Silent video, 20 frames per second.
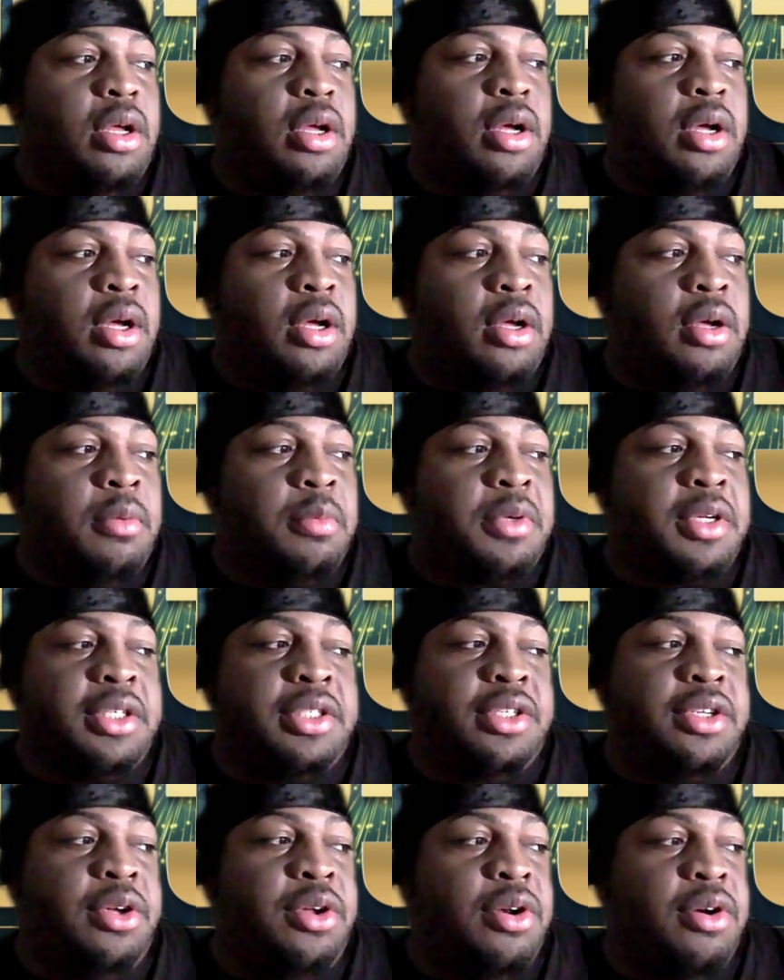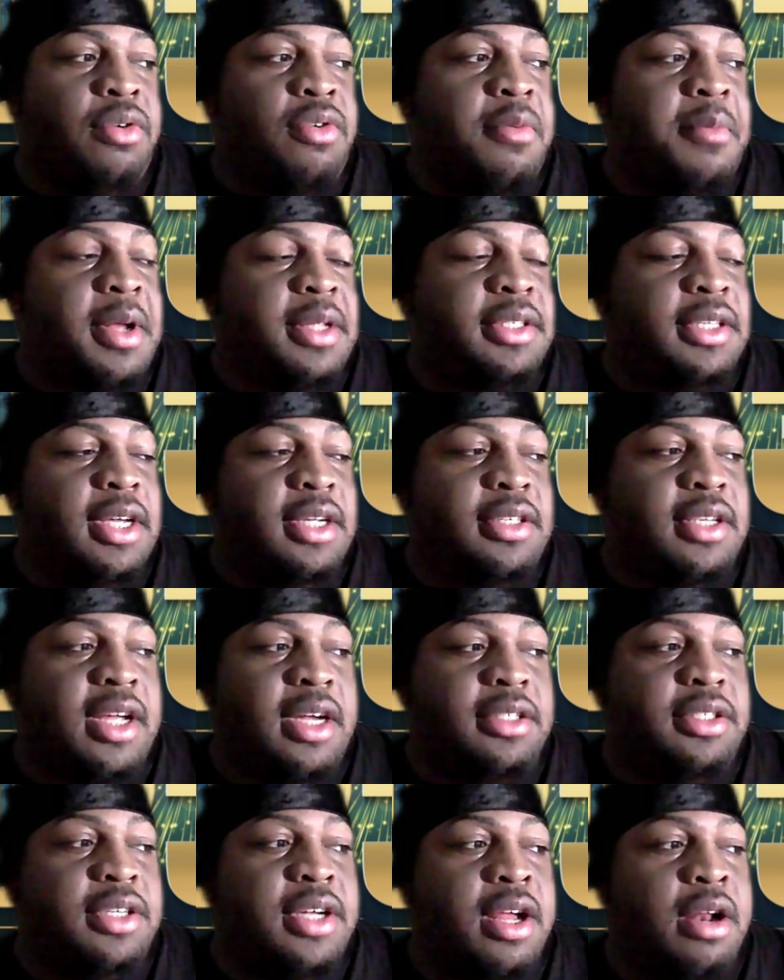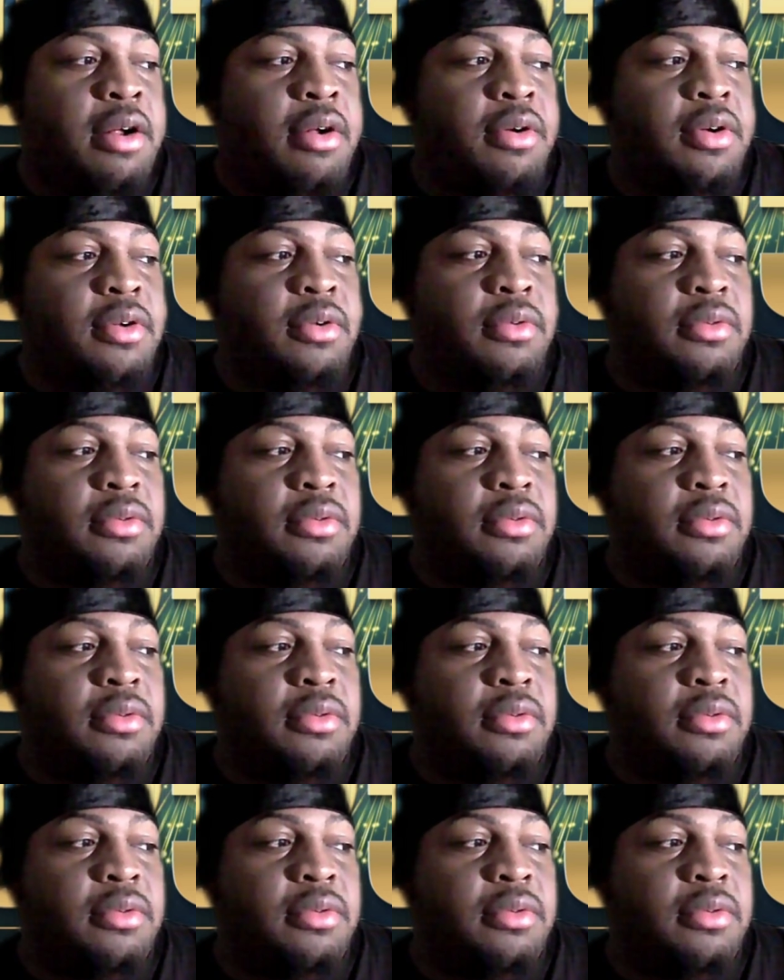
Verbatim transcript: Um, continue to grow my TikTok channel.